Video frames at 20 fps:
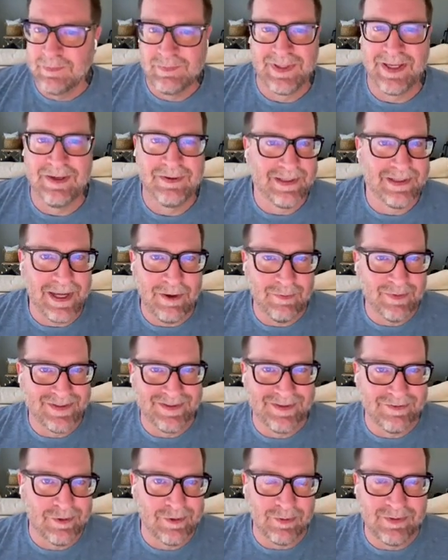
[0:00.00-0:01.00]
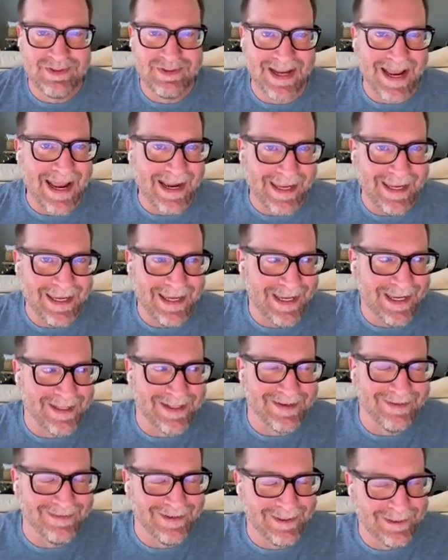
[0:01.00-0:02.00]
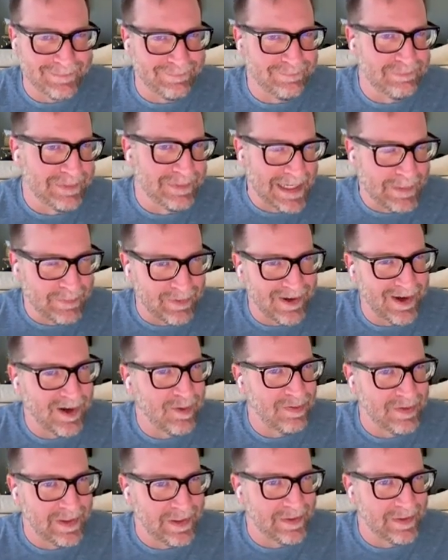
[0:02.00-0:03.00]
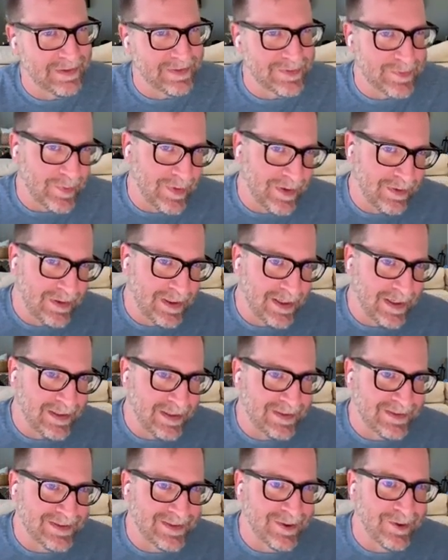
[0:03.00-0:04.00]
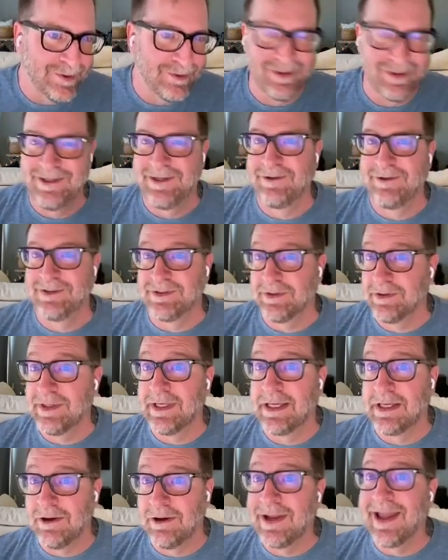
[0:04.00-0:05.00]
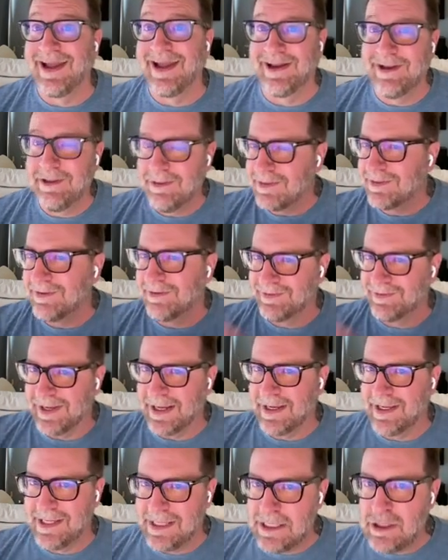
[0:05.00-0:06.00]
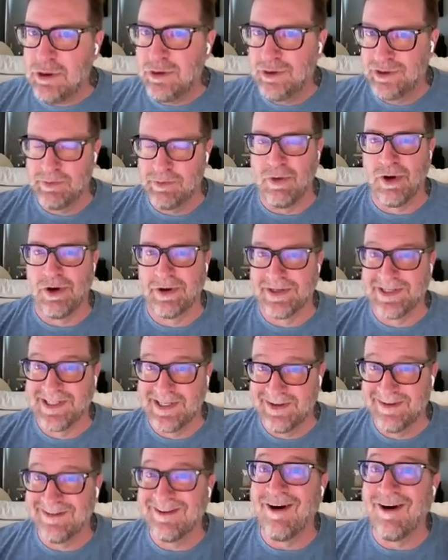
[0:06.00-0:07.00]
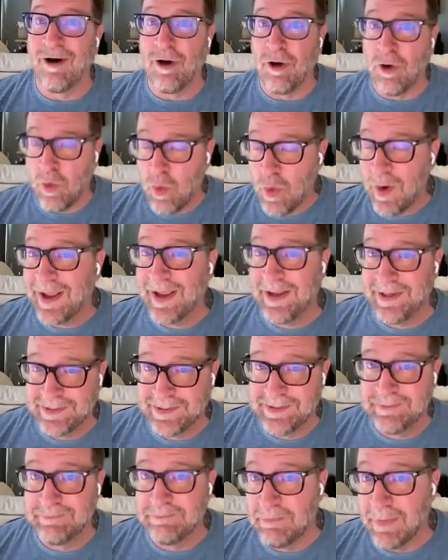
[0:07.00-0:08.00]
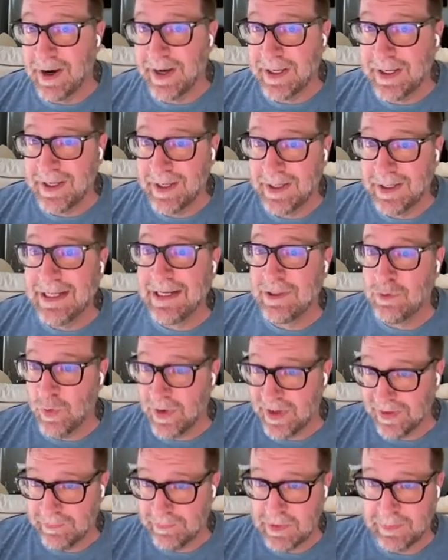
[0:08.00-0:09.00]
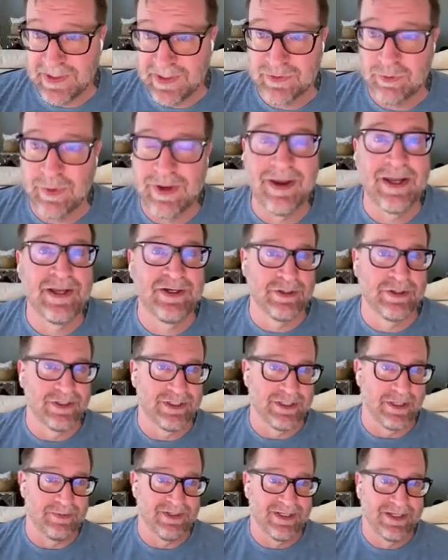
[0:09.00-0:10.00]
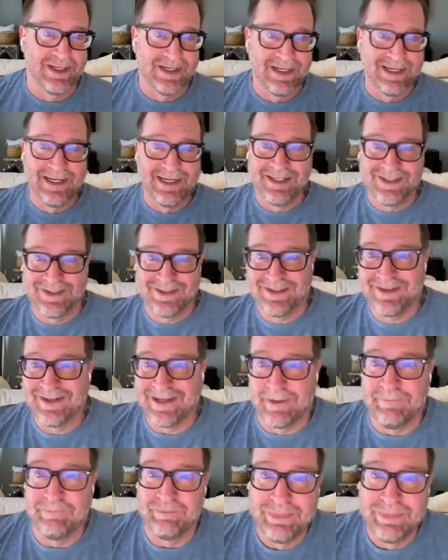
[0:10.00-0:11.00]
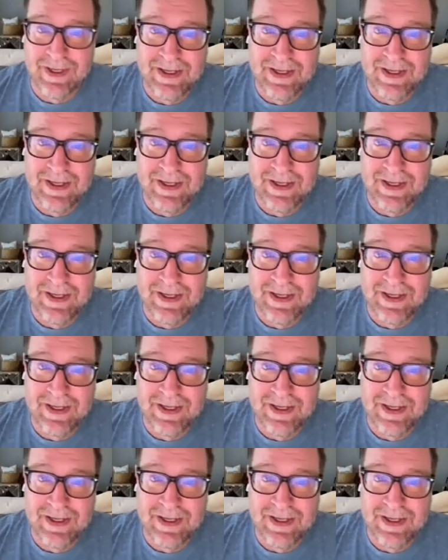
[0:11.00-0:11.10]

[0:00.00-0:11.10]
that was a little techie, and then like paper airplanes, really? So then I started thinking, okay, I know that there's like huge markets that are always money in, and one of them is relationships. So I said, okay,